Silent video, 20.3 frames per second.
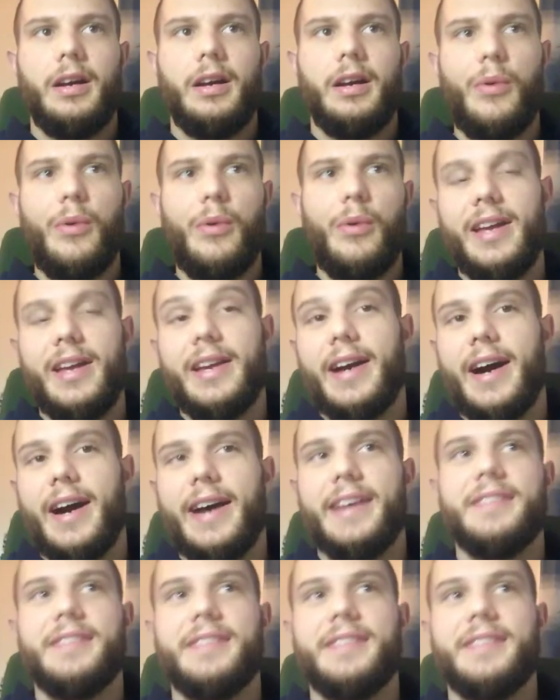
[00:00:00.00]
Okay
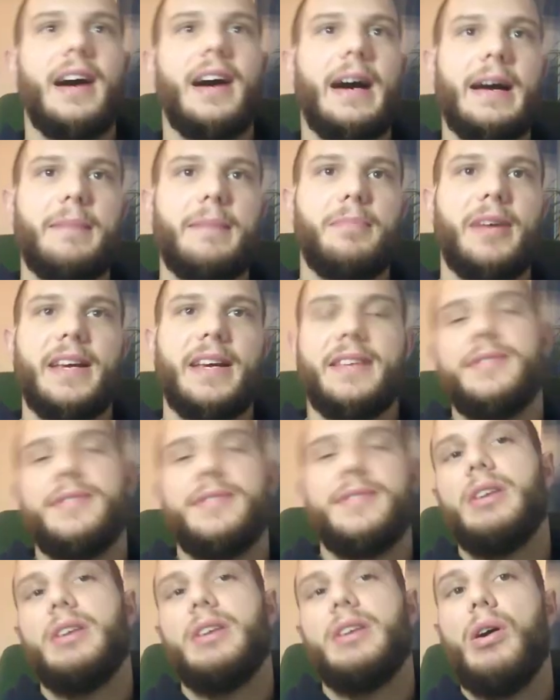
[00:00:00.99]
guys, I
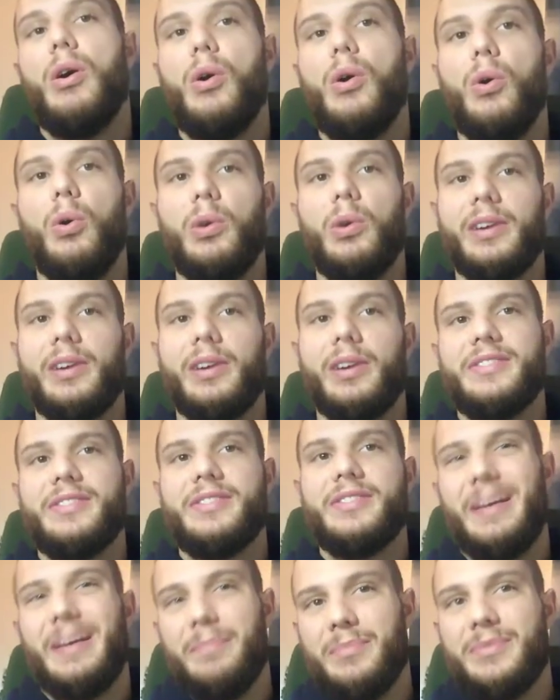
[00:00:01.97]
placed now all the
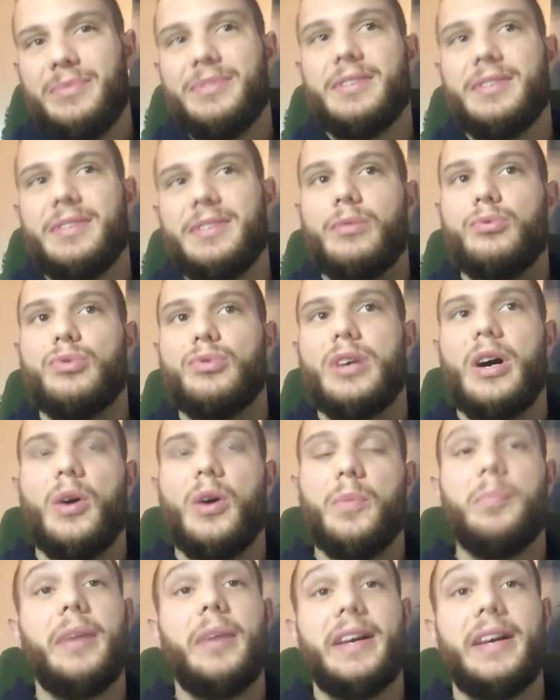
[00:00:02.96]
stems
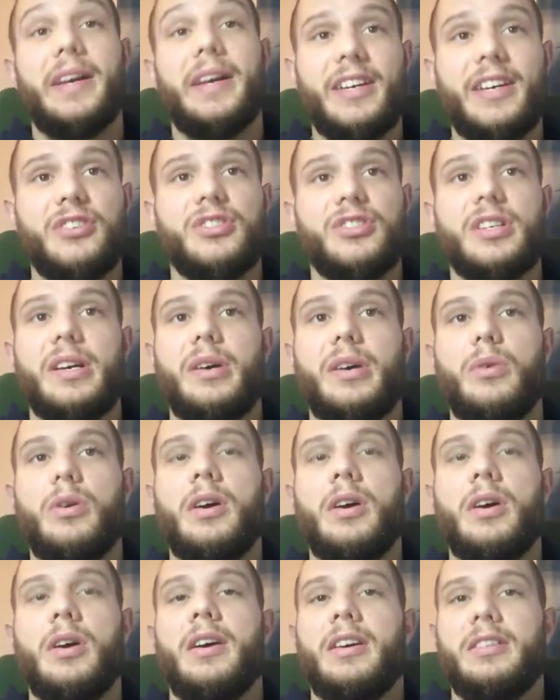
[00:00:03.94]
around my
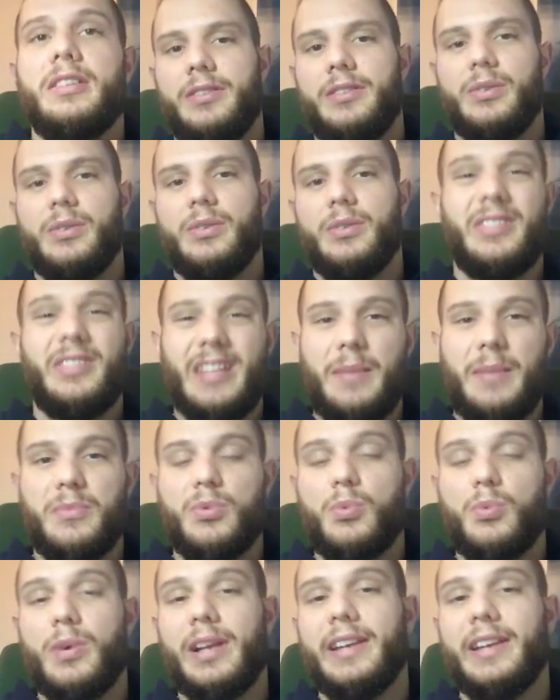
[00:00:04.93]
texture, so the
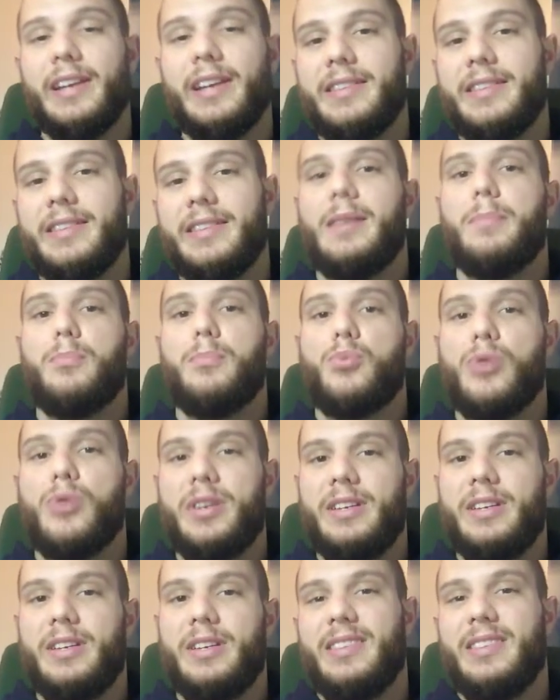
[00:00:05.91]
stems will get a
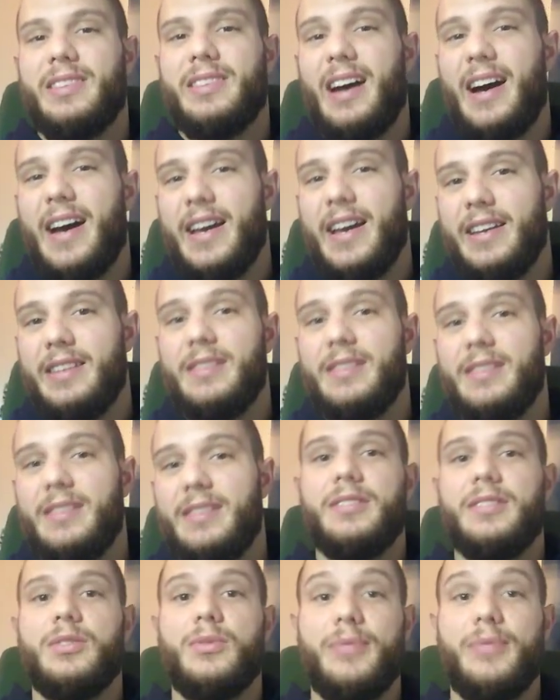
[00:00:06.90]
pretty
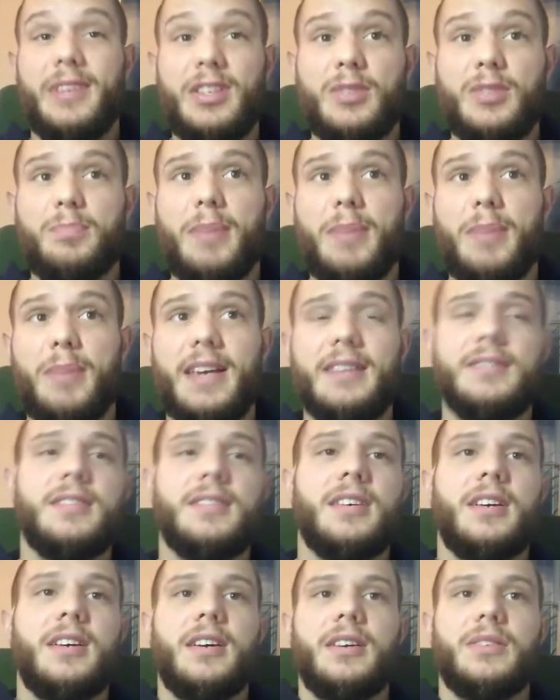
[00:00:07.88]
tiny UV
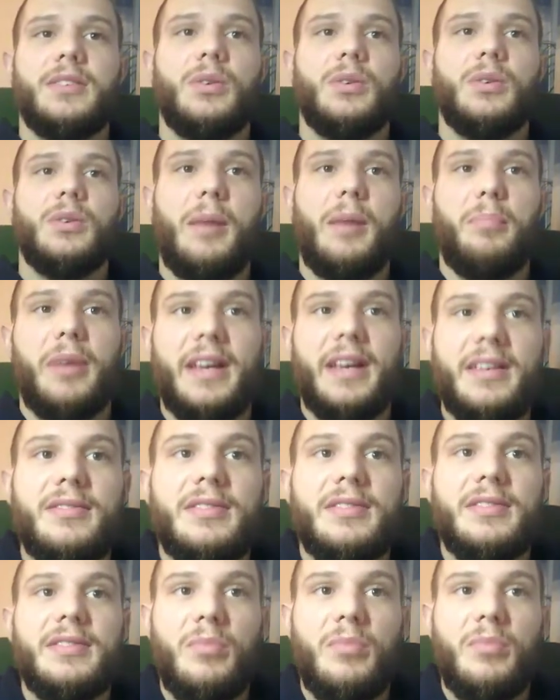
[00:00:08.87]
space. So I
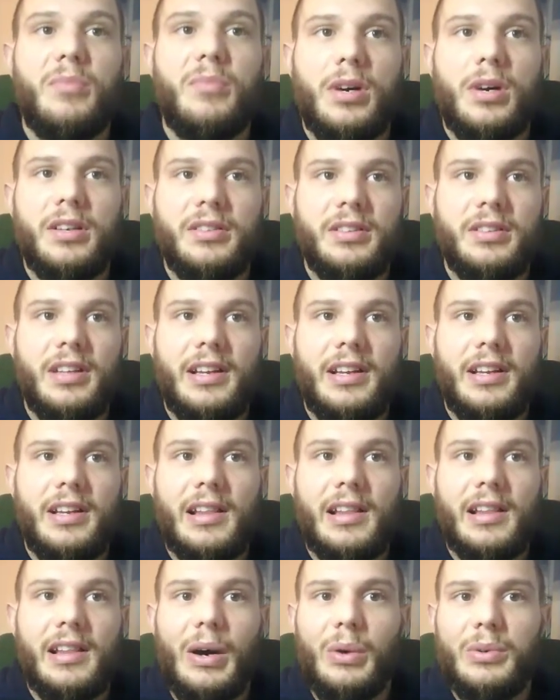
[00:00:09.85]
placed them in the
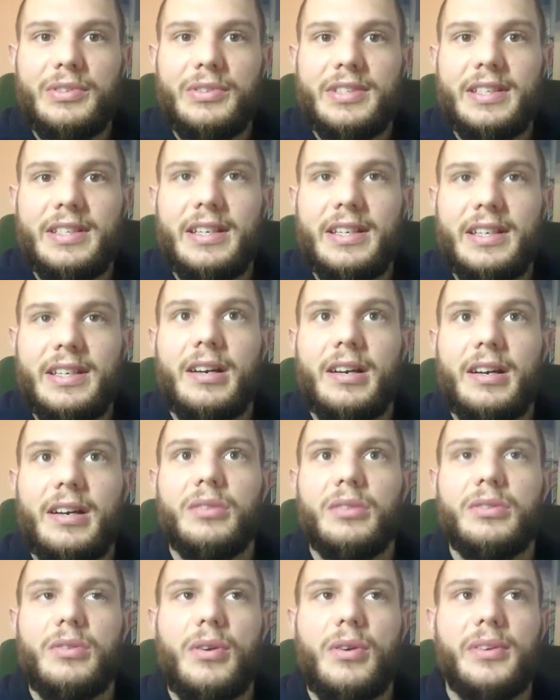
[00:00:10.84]
little holes here
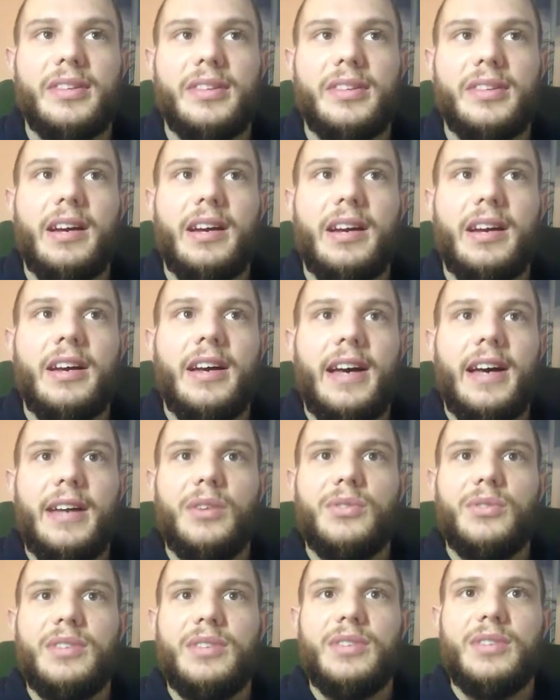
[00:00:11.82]
and around there,
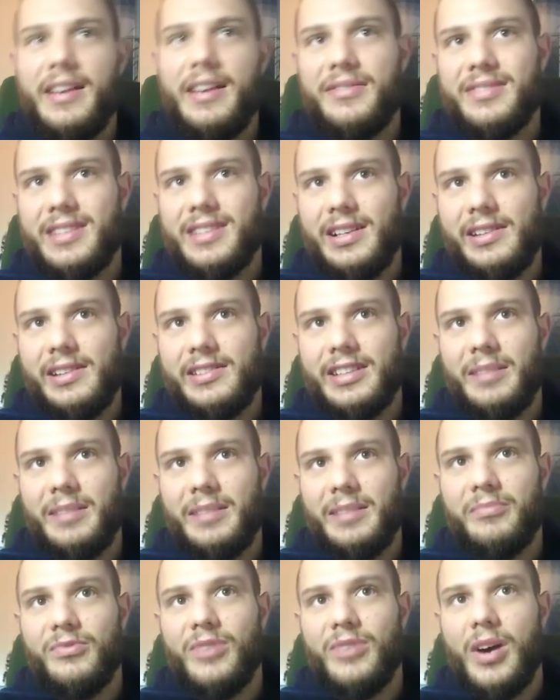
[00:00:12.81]
and you see I have still
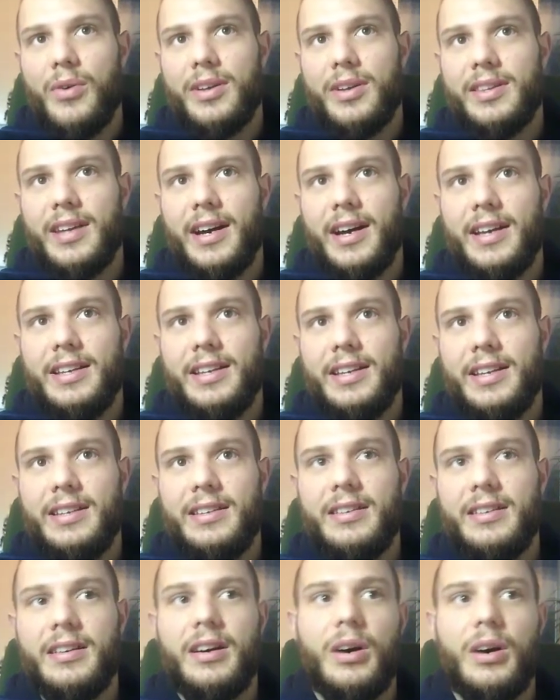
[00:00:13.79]
some very
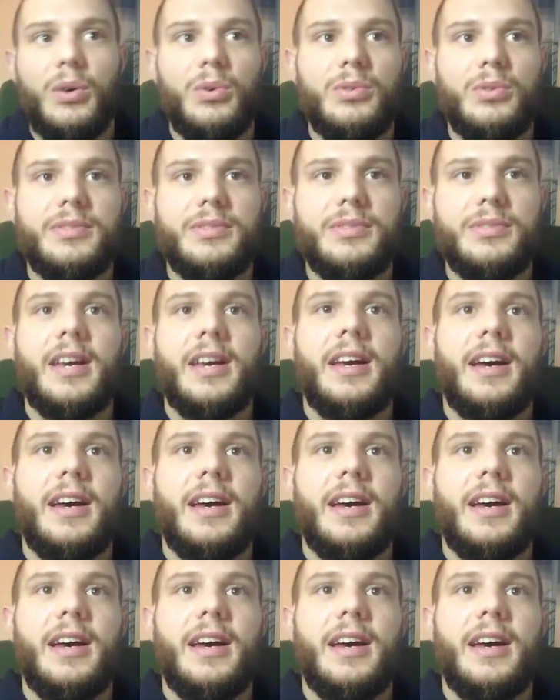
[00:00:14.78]
tiny holes,